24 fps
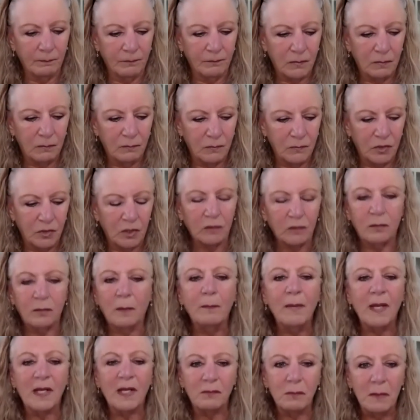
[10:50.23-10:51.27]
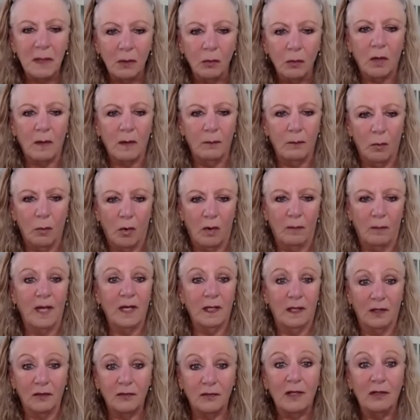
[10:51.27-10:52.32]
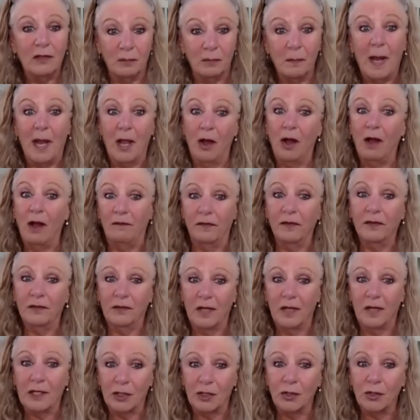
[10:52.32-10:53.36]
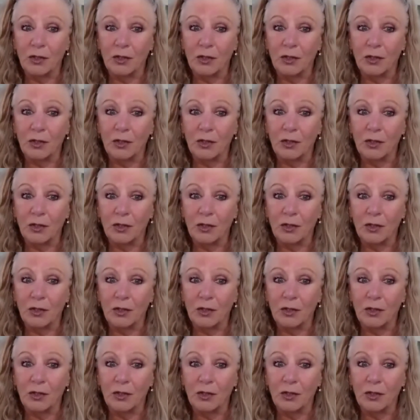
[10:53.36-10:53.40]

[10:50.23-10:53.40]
just makes me look more like this is my office, actually.